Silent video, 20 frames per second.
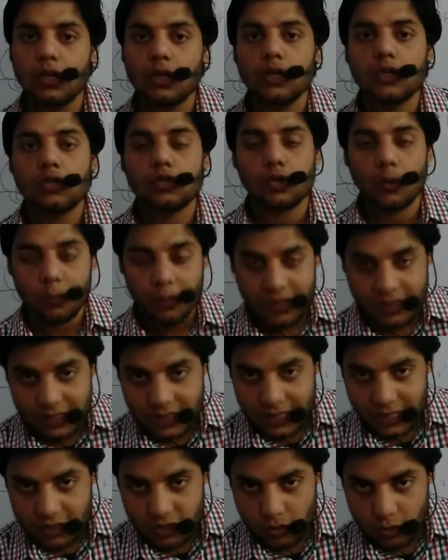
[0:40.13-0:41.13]
So please
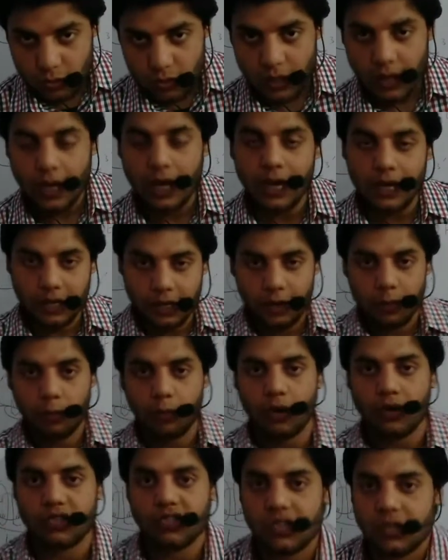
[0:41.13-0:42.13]
stay tuned and keep
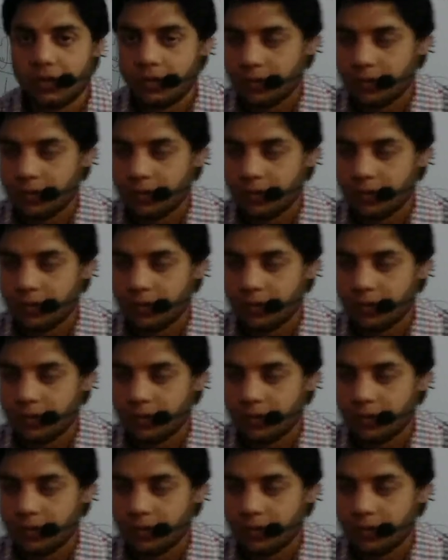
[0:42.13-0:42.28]
watching.